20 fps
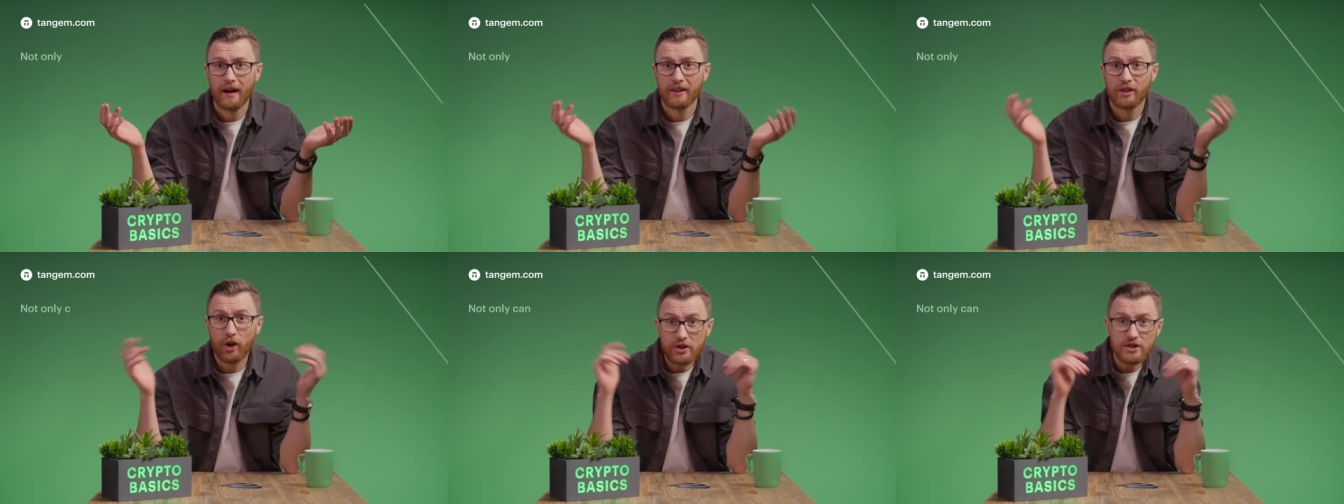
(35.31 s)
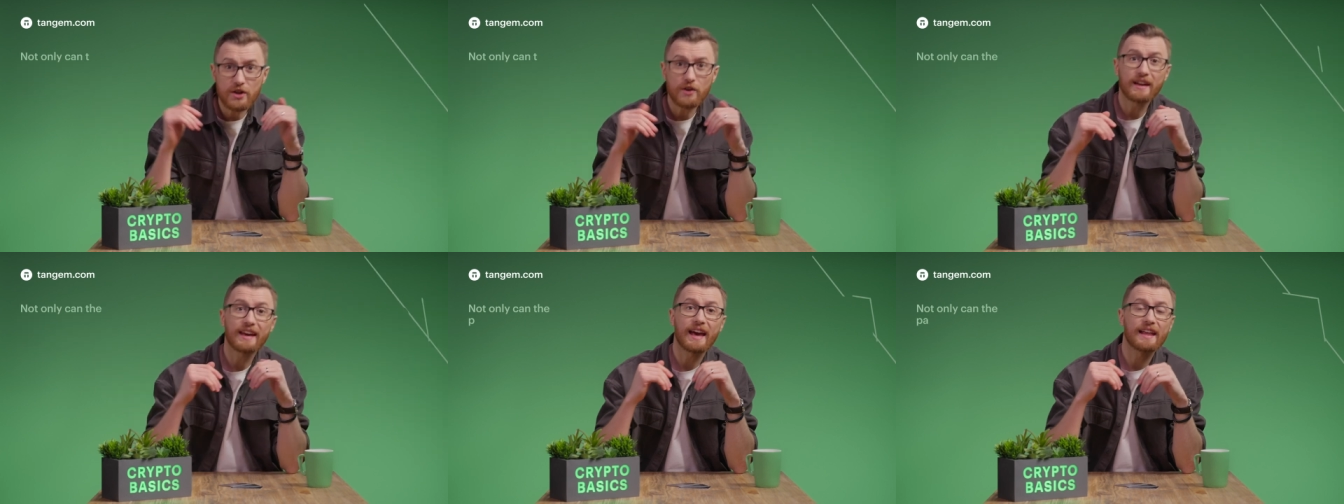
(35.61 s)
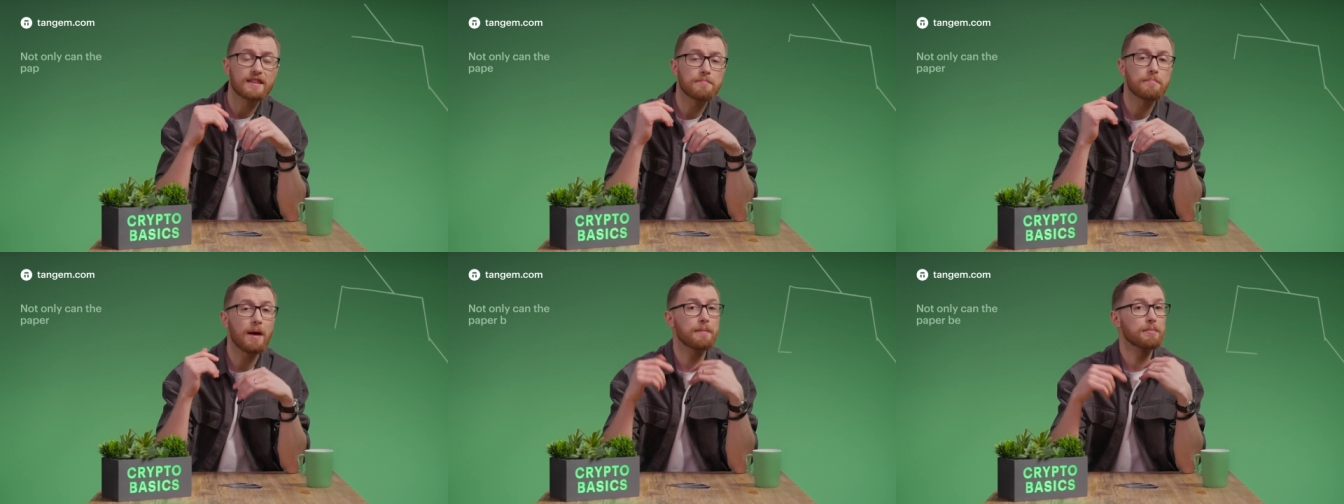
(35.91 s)
Not only
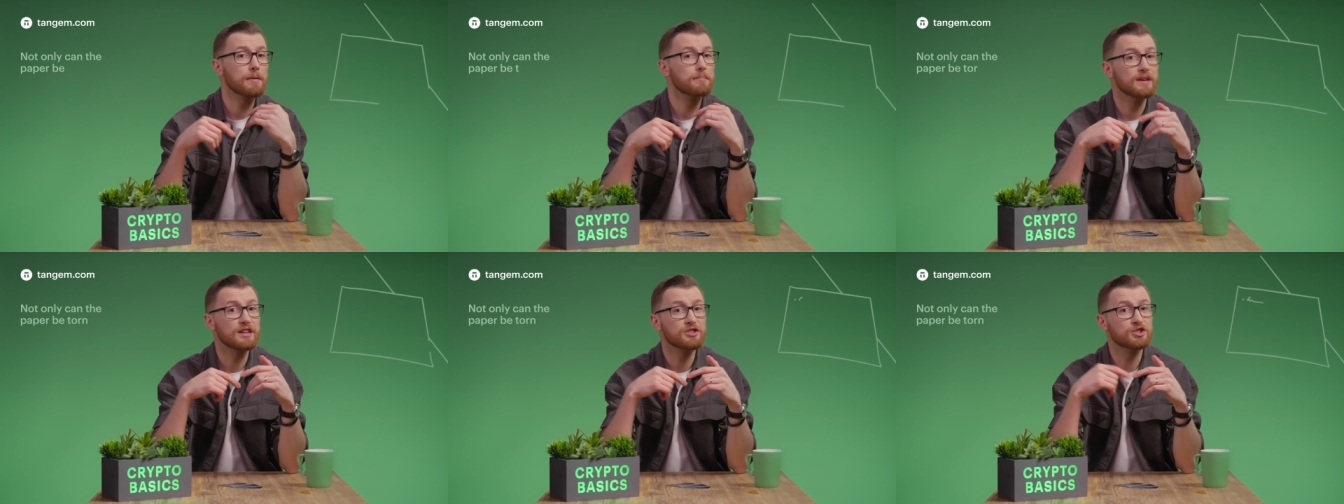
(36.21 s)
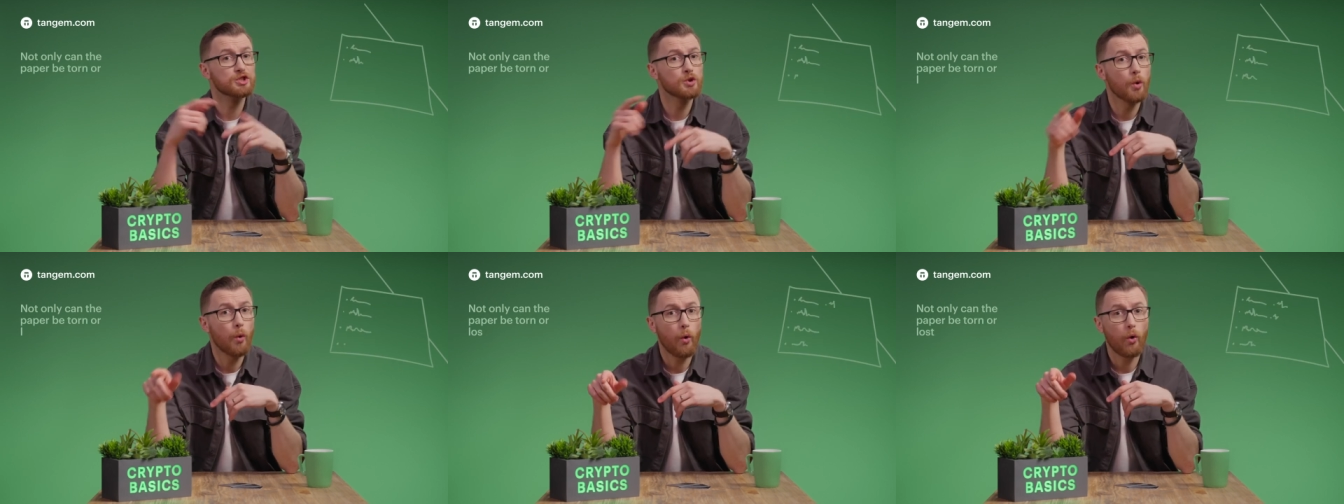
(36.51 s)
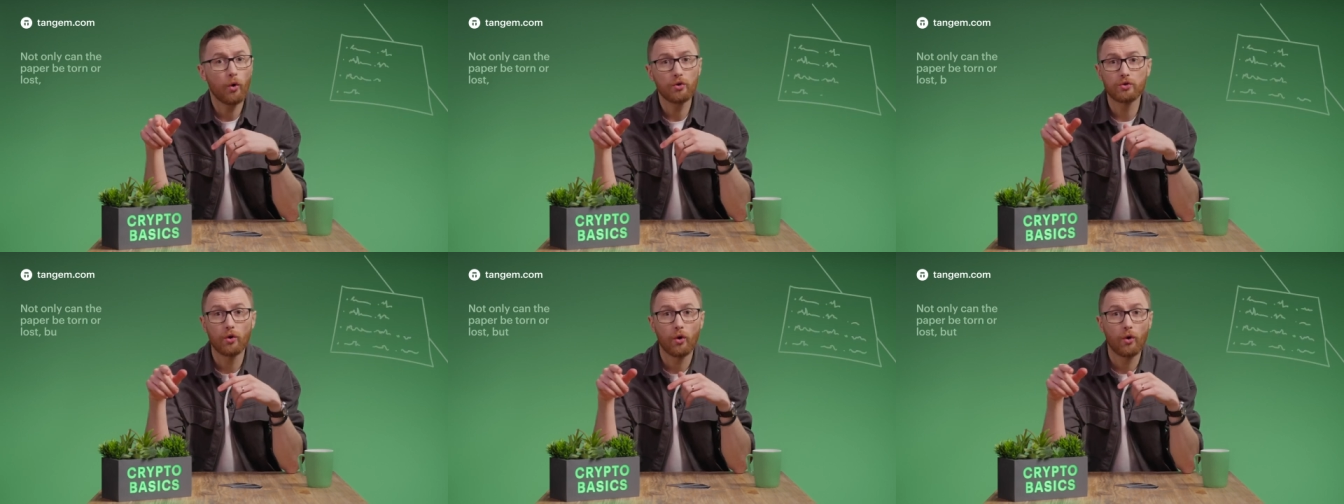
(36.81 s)
can the paper be
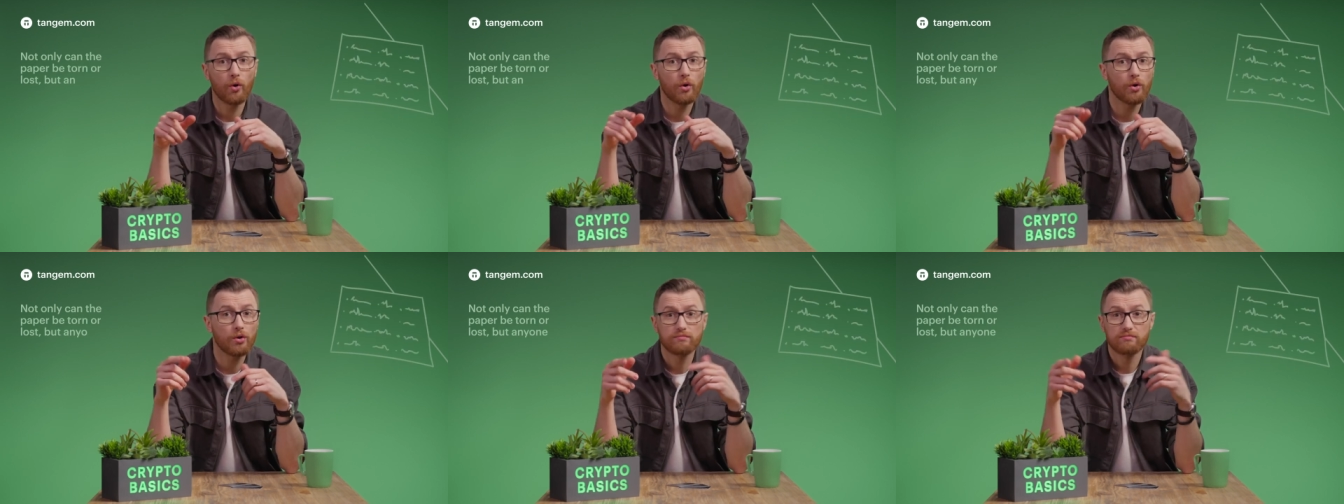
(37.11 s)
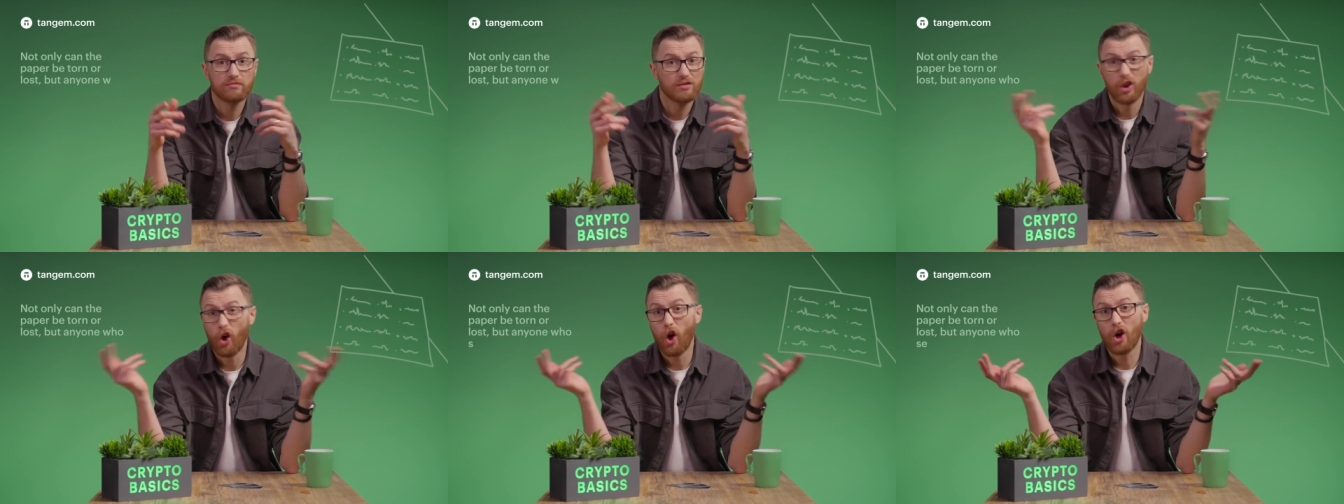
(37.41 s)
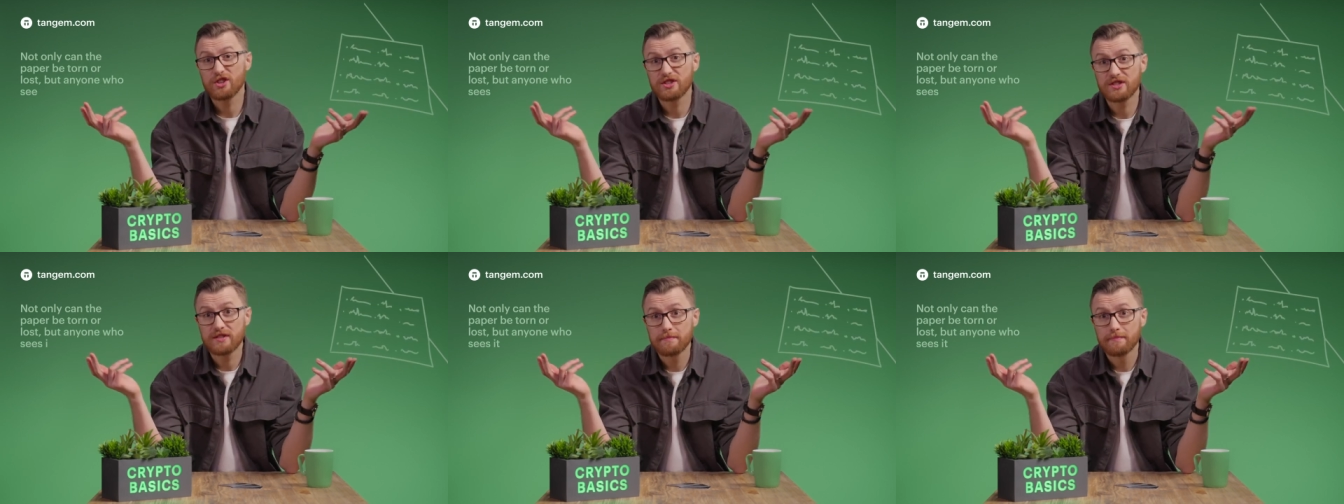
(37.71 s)
torn or
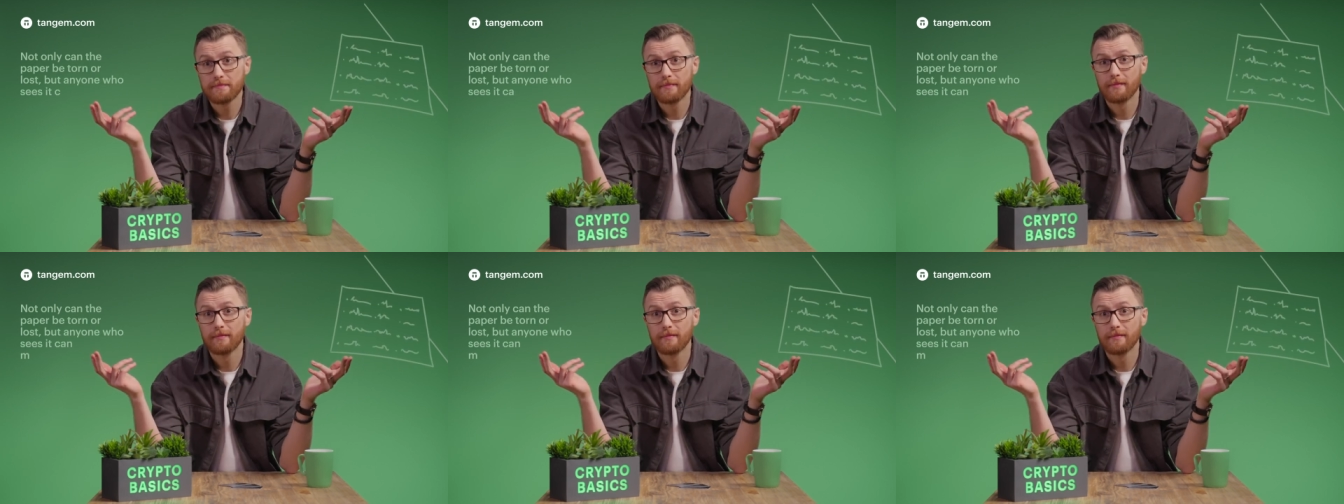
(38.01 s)
lost,